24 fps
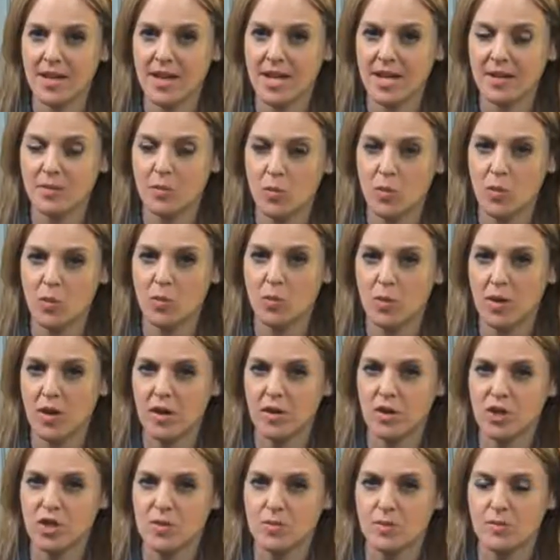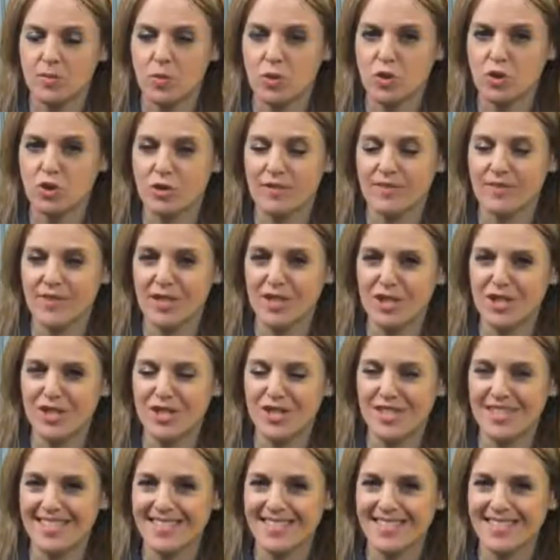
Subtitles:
more partnerships, more joint ventures?